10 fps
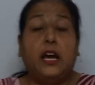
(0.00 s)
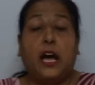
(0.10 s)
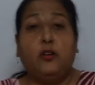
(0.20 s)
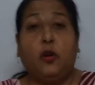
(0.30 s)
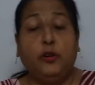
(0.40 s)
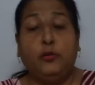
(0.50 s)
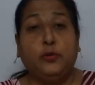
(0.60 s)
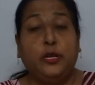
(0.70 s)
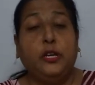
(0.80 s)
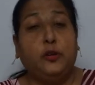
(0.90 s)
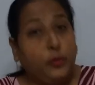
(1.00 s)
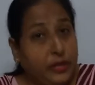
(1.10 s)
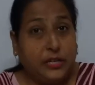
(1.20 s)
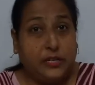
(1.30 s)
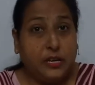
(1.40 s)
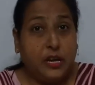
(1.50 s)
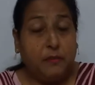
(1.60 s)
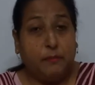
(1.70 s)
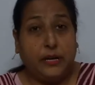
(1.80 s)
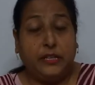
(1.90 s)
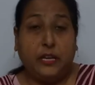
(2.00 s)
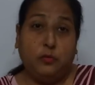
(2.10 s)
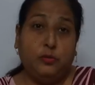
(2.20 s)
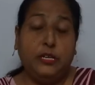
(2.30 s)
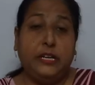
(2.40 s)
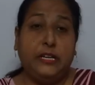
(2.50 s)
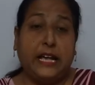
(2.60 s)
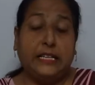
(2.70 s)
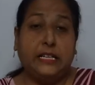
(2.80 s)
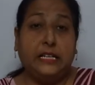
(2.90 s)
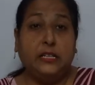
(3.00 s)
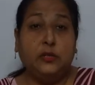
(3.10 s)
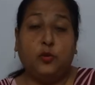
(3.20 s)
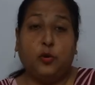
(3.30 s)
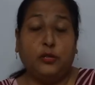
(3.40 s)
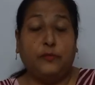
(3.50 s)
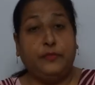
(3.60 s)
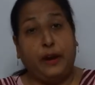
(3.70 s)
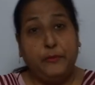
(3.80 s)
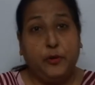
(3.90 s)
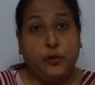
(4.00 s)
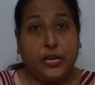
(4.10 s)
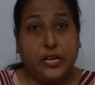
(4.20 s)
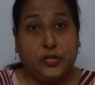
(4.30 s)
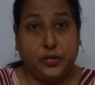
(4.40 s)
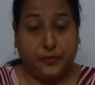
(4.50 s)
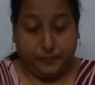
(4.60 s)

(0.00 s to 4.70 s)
not using it to eat, but they are using it as a source of communication.